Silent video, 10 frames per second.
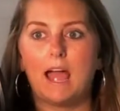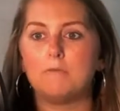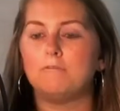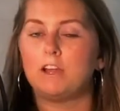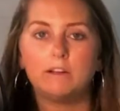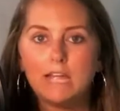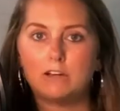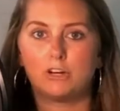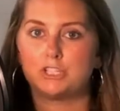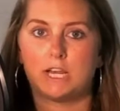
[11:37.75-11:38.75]
I'm very
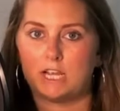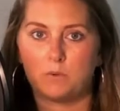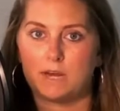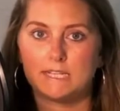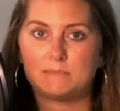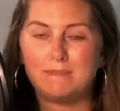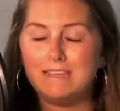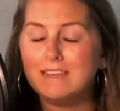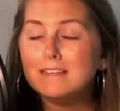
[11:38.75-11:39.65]
energetic when I speak,